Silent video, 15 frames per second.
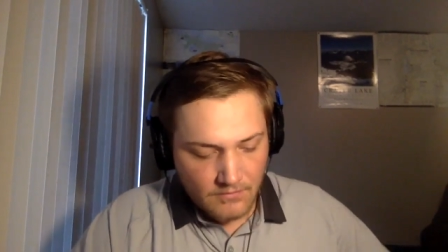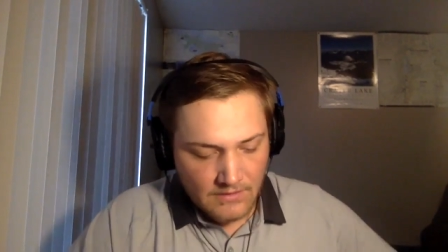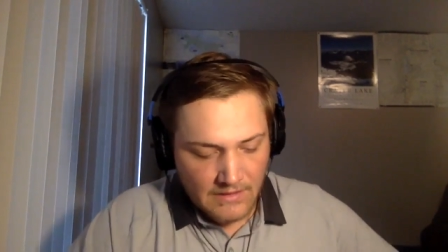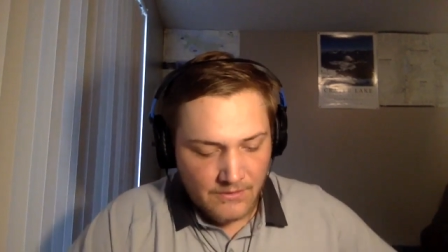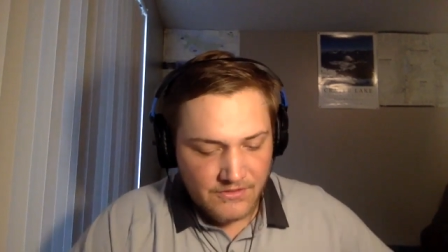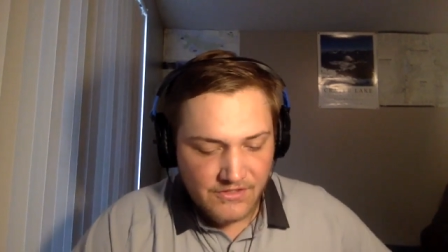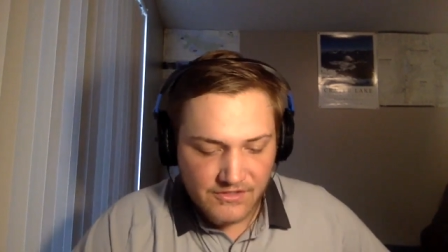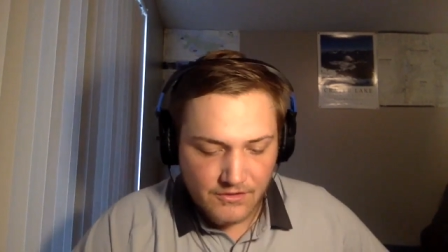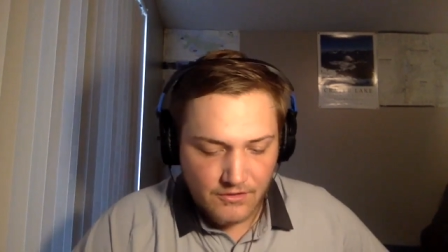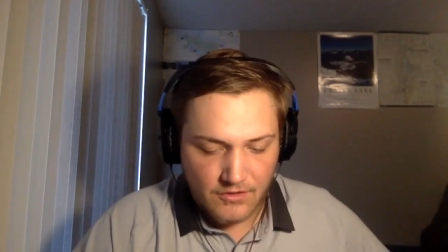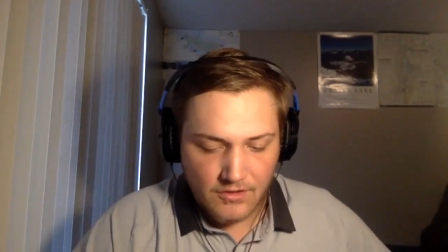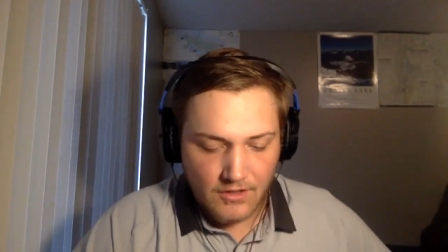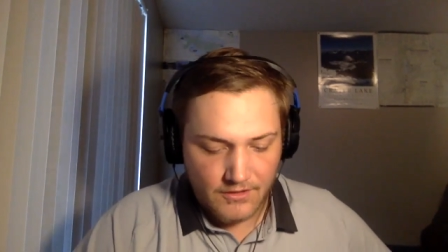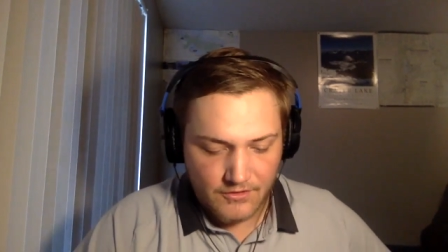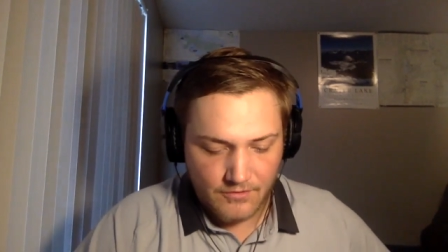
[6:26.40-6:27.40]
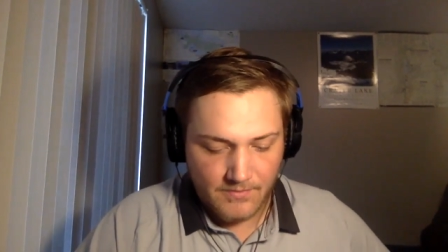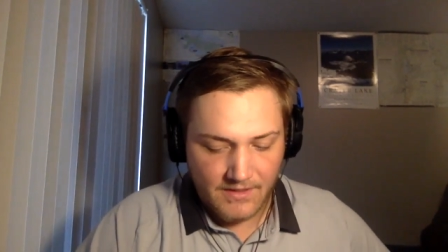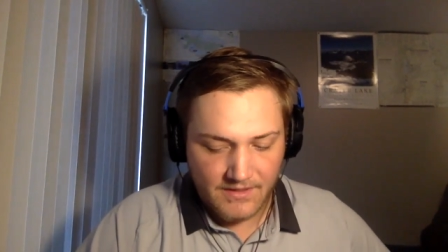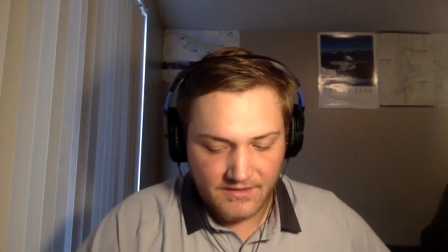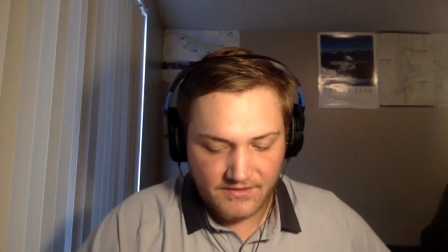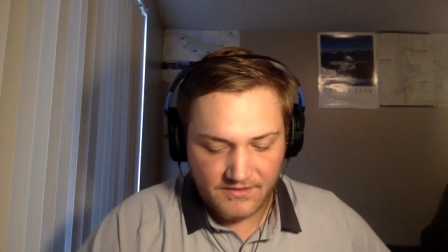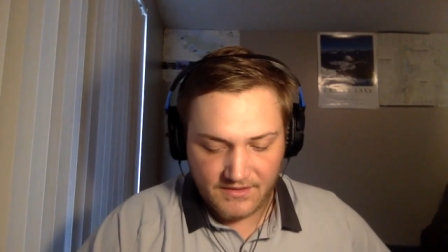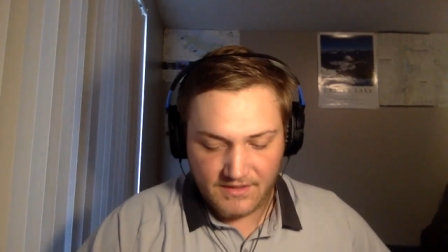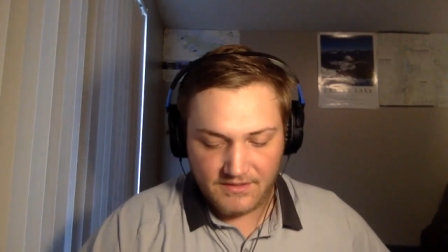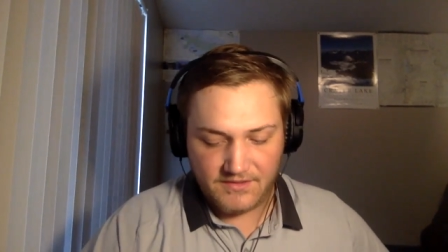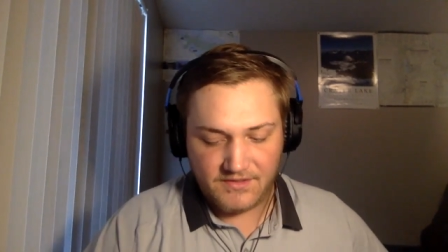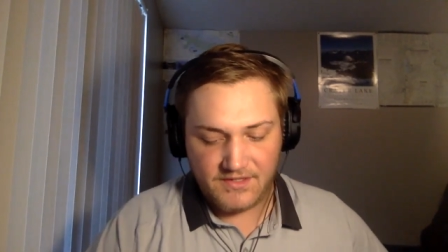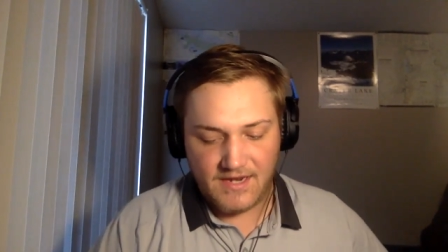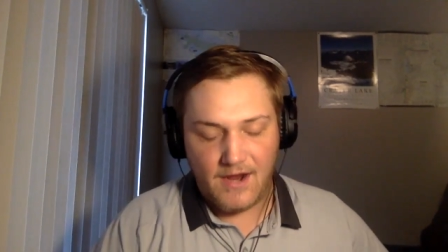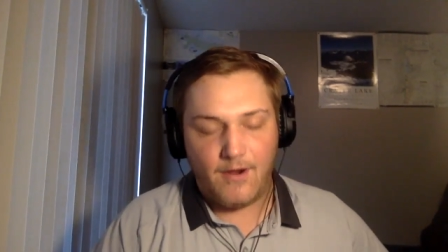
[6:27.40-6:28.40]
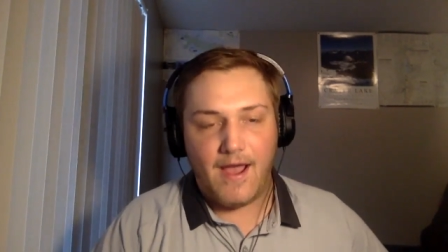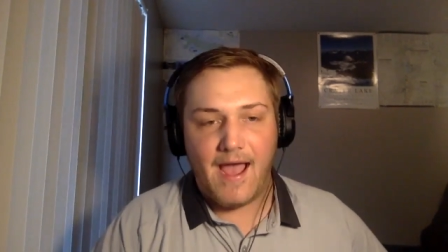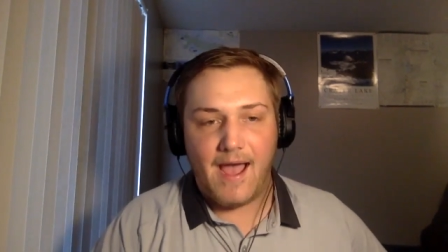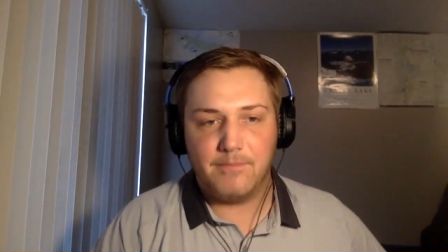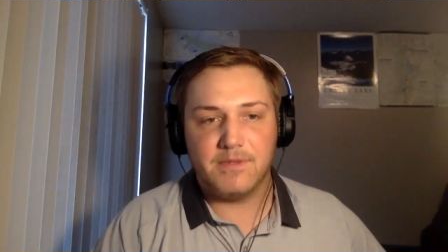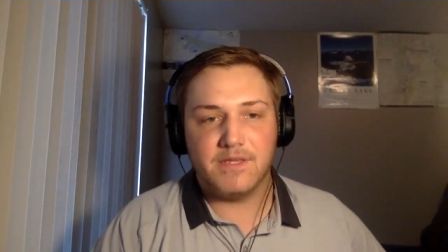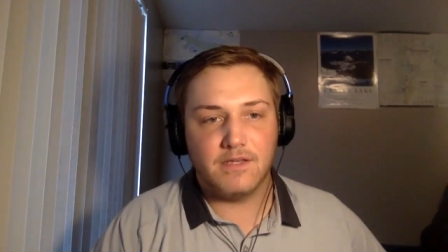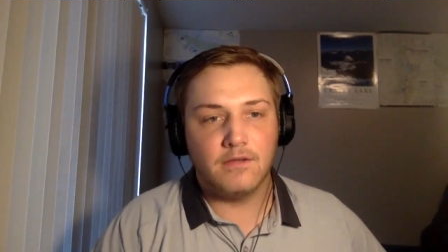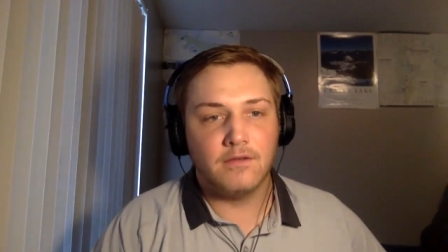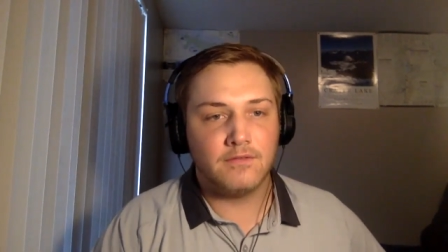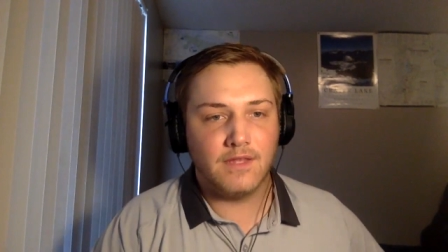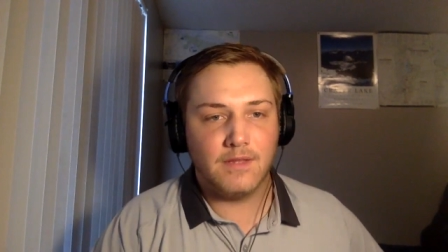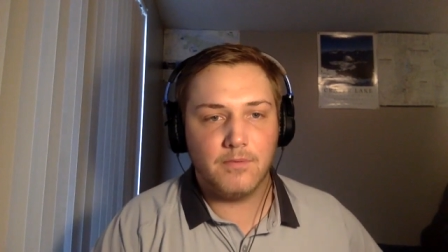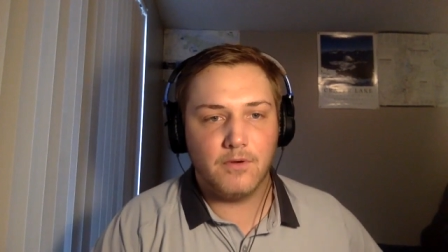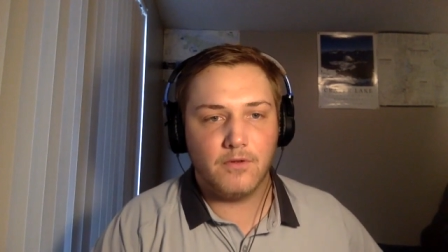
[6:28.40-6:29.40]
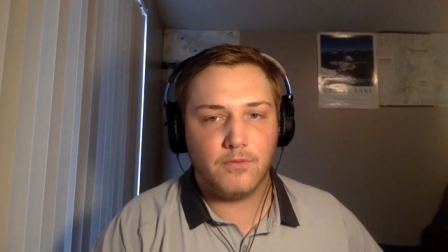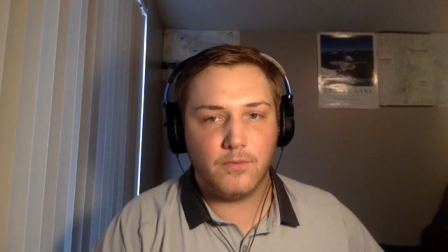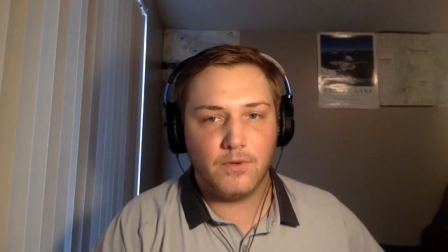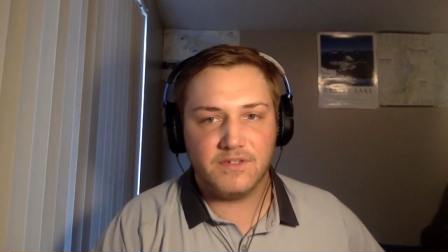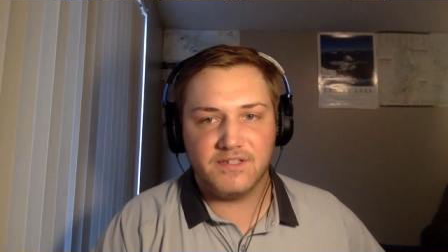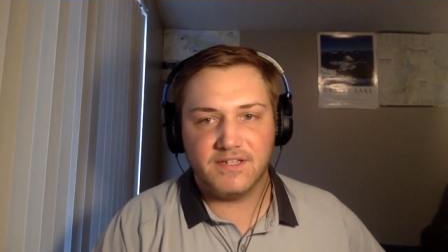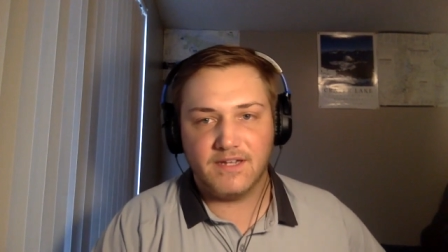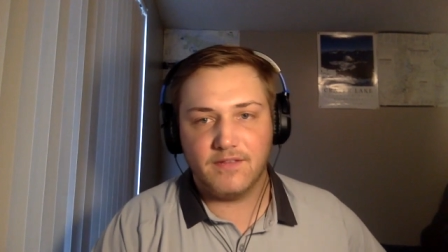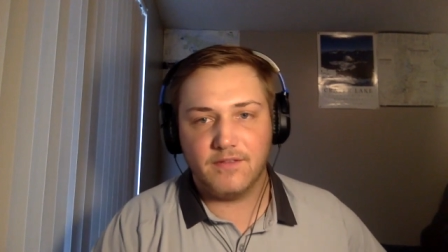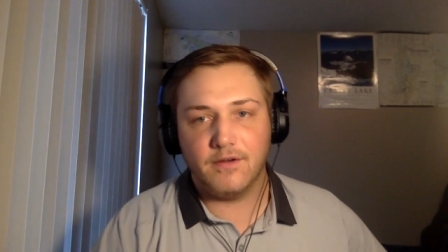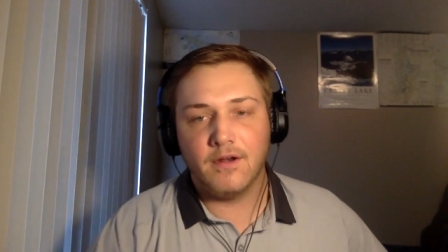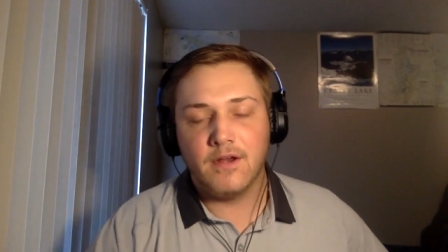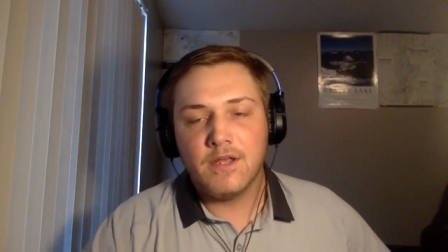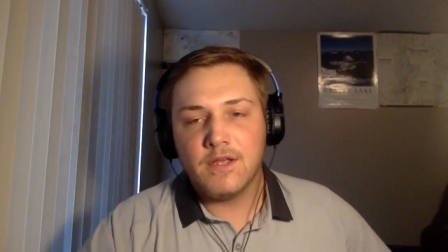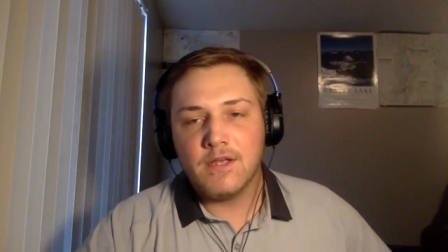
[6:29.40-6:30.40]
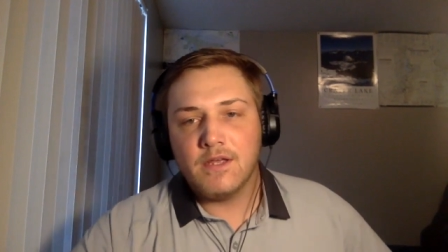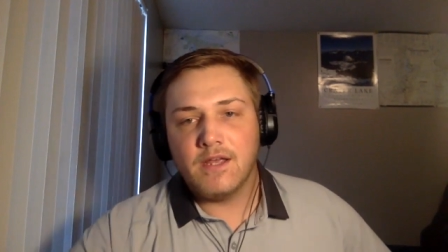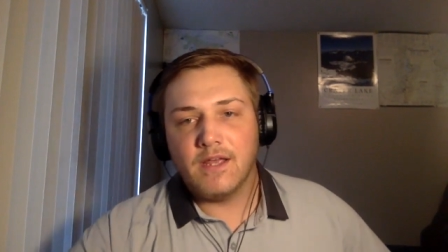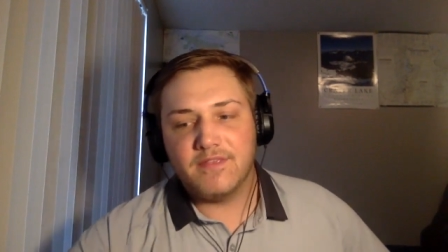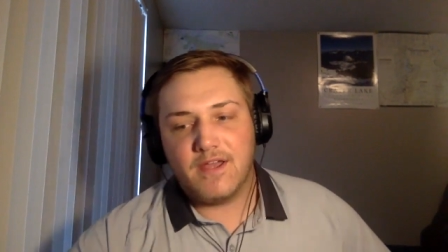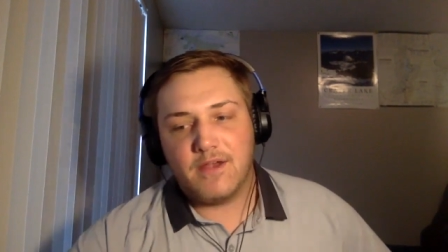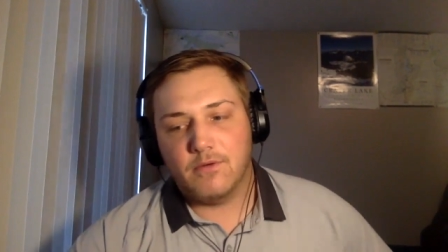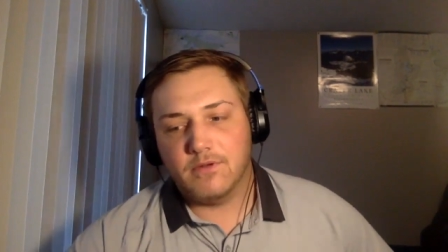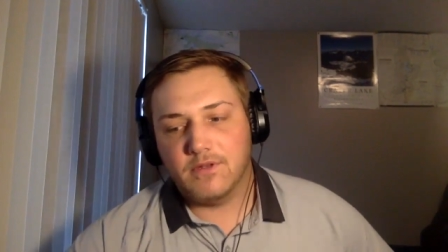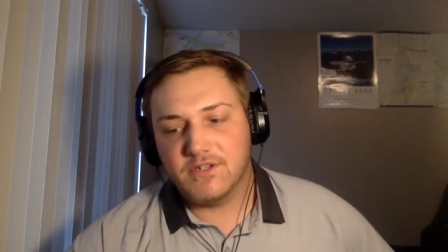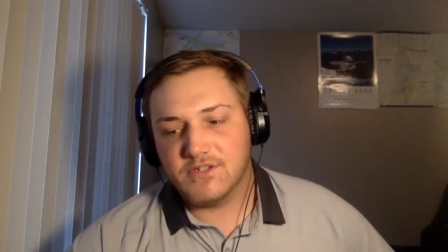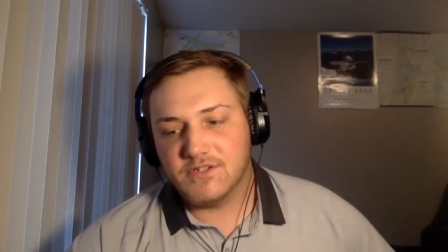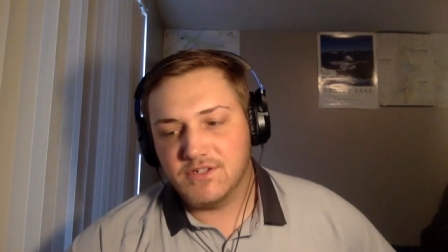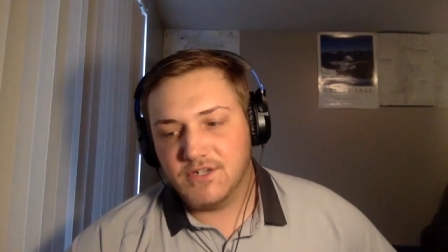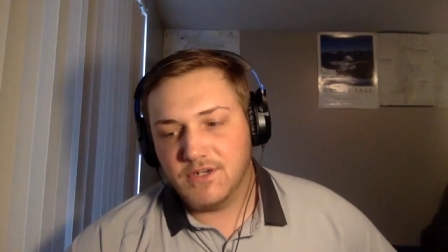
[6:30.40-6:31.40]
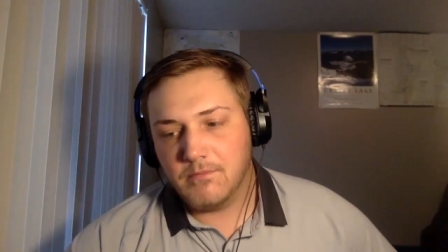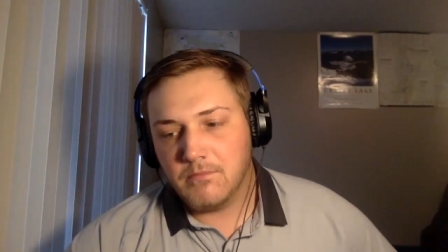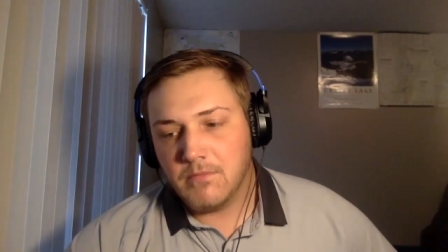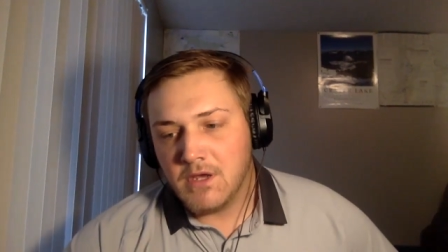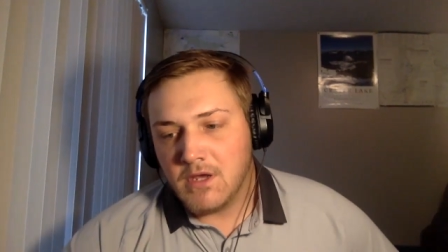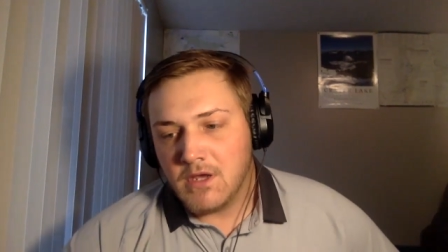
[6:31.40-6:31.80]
That was just a tremendous scene to see how happy they both were together in that relationship.